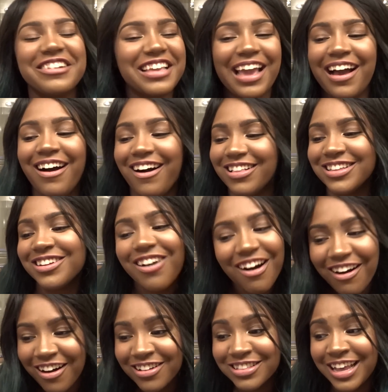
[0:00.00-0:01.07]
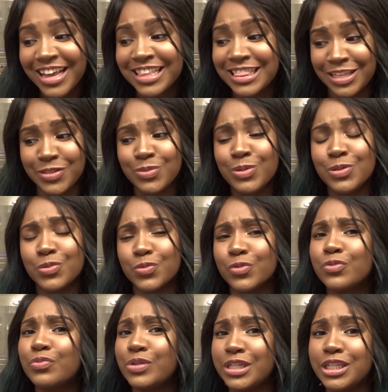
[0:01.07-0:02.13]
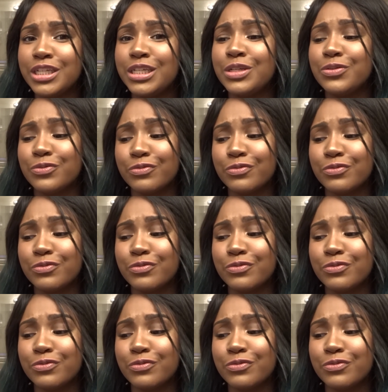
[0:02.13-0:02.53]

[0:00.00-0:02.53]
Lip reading: yeah, all in all, like, this was really,